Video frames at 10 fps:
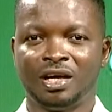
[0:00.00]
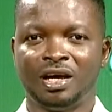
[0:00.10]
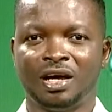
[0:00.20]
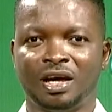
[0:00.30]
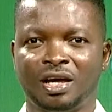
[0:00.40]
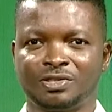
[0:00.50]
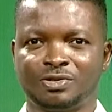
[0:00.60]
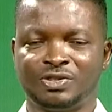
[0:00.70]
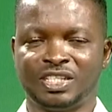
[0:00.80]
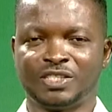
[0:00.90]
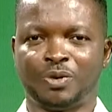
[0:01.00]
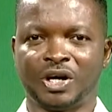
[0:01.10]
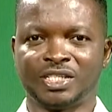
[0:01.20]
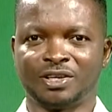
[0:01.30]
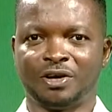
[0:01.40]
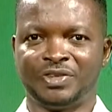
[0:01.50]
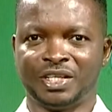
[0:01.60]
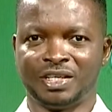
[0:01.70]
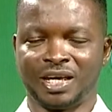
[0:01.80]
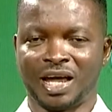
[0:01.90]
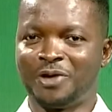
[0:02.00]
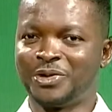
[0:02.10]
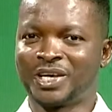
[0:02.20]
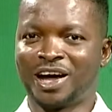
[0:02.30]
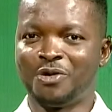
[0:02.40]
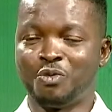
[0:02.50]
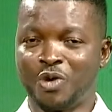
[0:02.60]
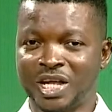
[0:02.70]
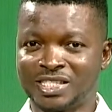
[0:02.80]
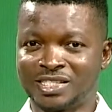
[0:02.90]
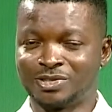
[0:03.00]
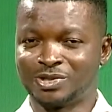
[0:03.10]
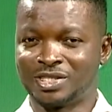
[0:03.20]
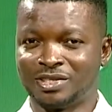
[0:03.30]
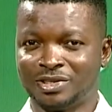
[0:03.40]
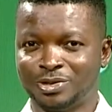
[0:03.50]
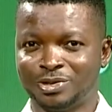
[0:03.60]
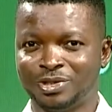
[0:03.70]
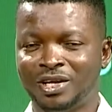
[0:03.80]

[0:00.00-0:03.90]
to this point of the year, and we can't wait to see you